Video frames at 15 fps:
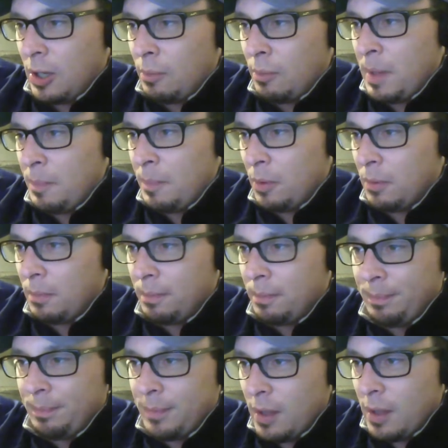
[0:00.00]
people
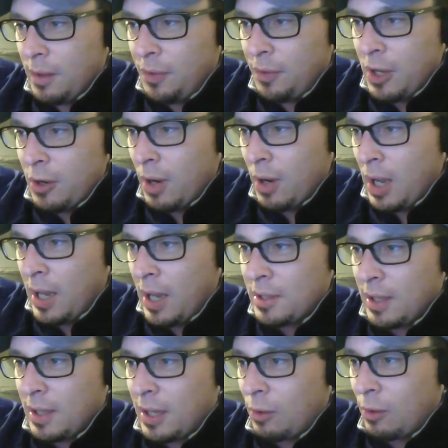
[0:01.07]
theorize like